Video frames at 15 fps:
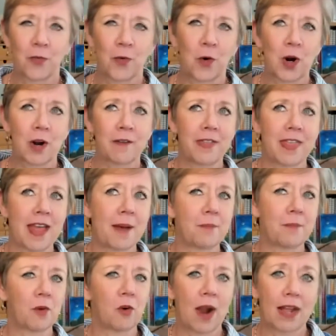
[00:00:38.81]
Four of
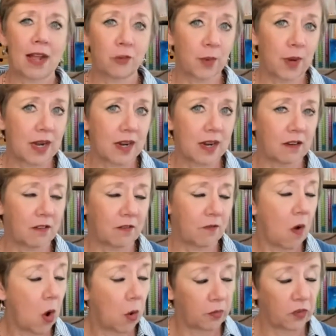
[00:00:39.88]
them graduated
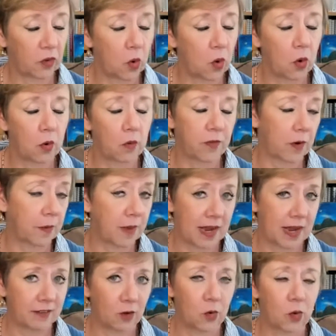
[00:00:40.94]
homeschool from
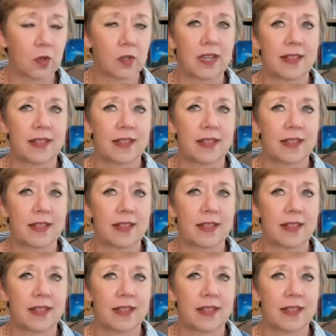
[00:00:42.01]
high school,